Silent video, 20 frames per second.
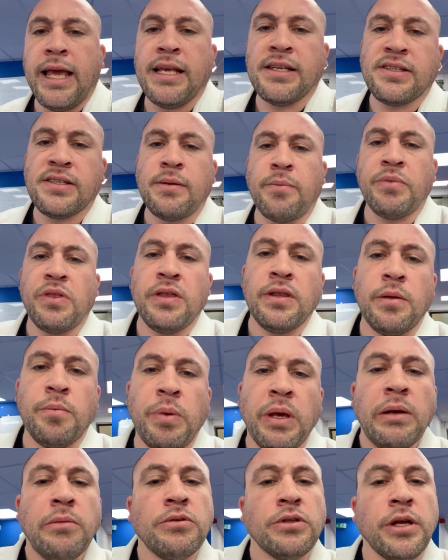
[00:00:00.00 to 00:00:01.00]
is something that
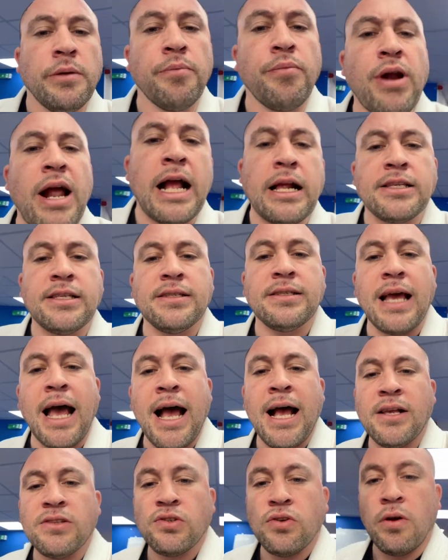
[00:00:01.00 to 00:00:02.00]
people don't practice
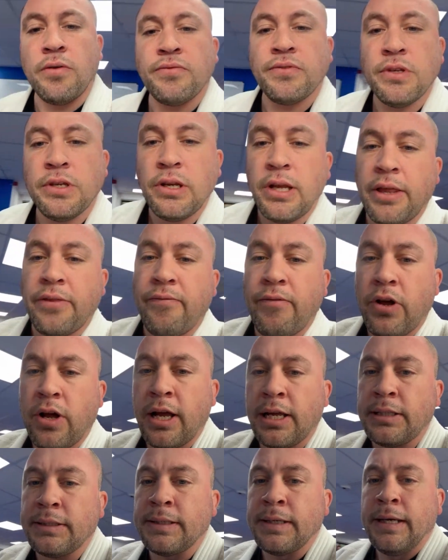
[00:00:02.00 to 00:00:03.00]
as often, I
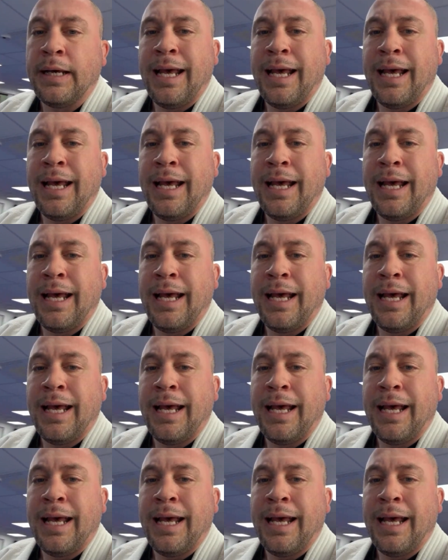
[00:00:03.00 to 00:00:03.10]
find,